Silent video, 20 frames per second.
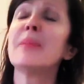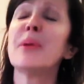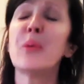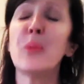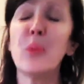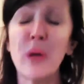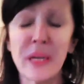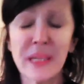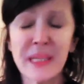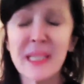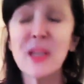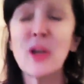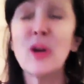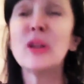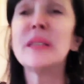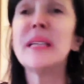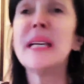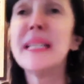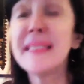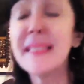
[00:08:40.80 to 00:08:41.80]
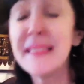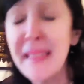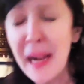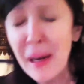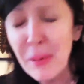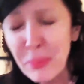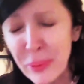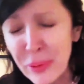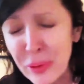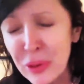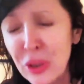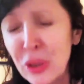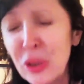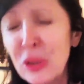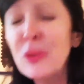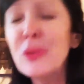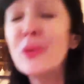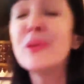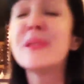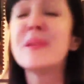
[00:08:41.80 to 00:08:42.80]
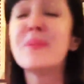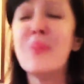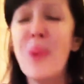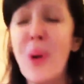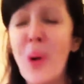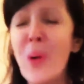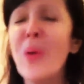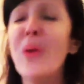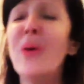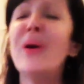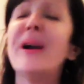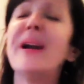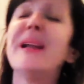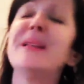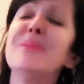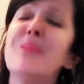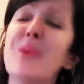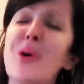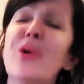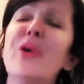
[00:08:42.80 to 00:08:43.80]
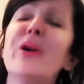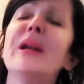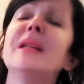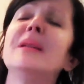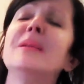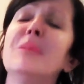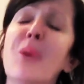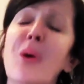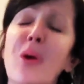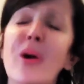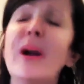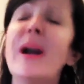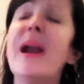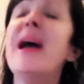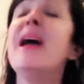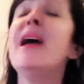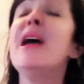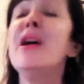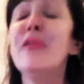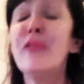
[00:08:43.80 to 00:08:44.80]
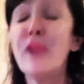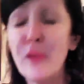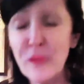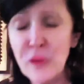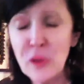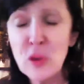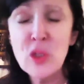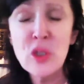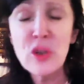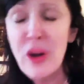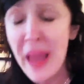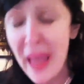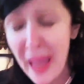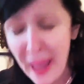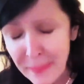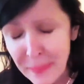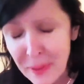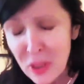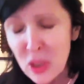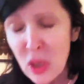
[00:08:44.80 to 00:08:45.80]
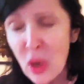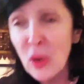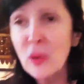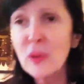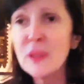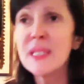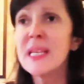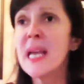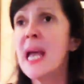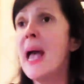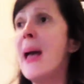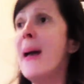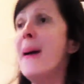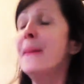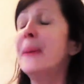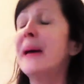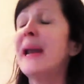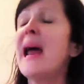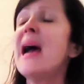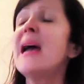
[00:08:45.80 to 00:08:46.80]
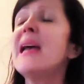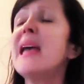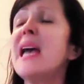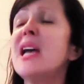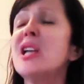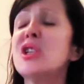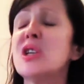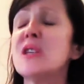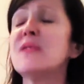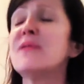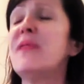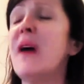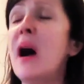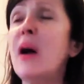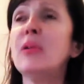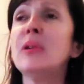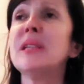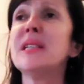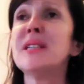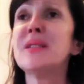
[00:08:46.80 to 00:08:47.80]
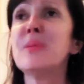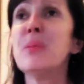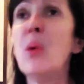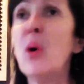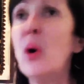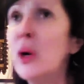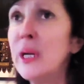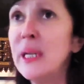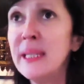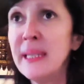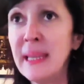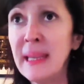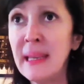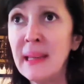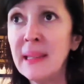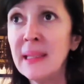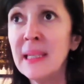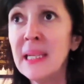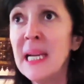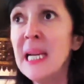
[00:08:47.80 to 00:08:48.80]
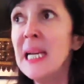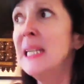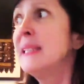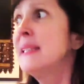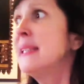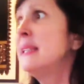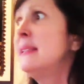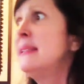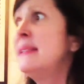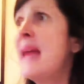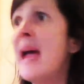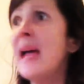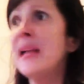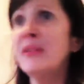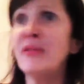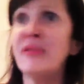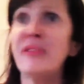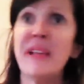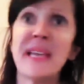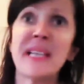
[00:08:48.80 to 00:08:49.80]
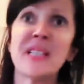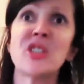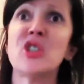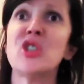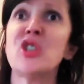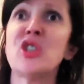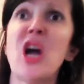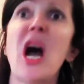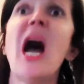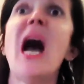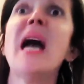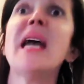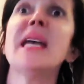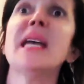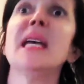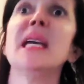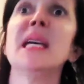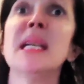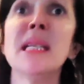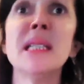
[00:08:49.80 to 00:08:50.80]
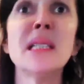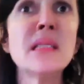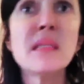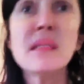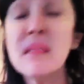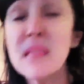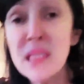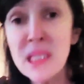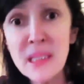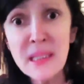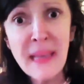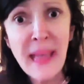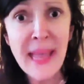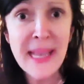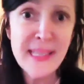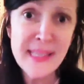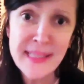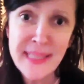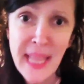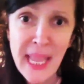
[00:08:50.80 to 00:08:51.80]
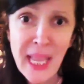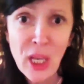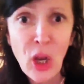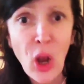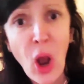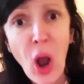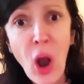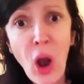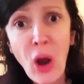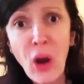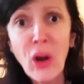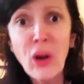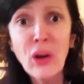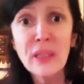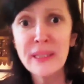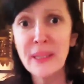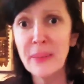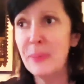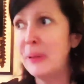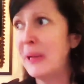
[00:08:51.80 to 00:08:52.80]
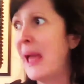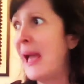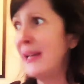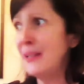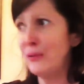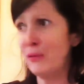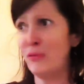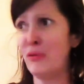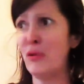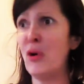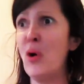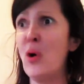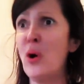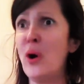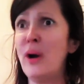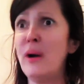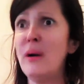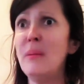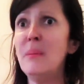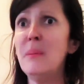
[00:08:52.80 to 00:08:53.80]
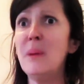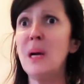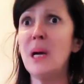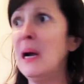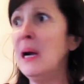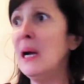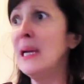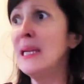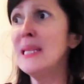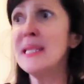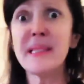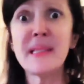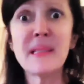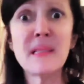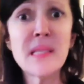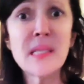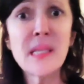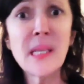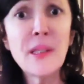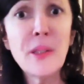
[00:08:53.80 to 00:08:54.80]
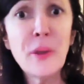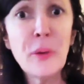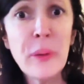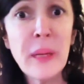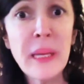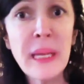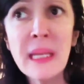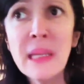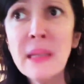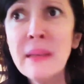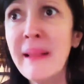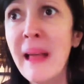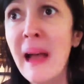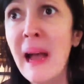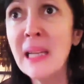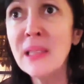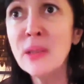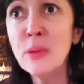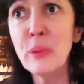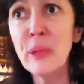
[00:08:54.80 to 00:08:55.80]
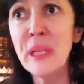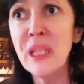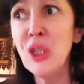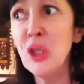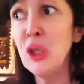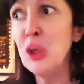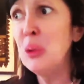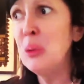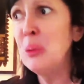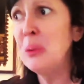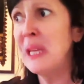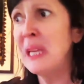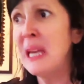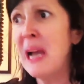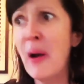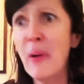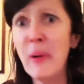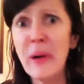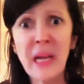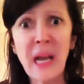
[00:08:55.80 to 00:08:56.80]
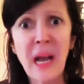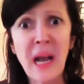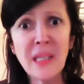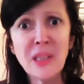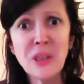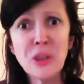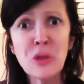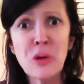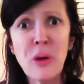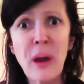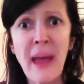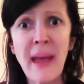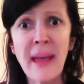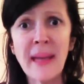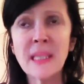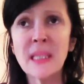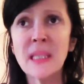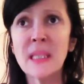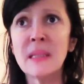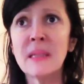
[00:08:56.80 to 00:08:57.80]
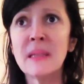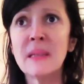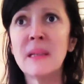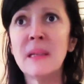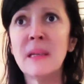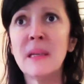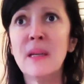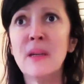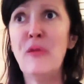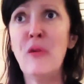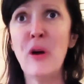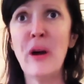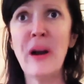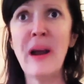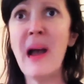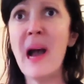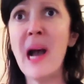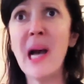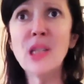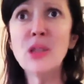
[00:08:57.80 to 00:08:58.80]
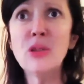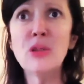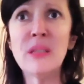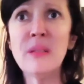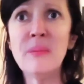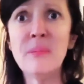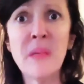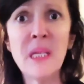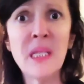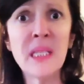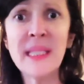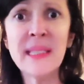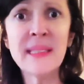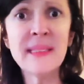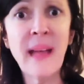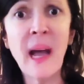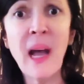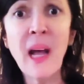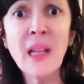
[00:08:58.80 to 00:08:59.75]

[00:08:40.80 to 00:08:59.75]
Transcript: be working on it, and I'll produce more and more and more for future episodes. But I had just found this morning the Netflix giant, as they call the platform, is considering not renewing our contract for $100 million.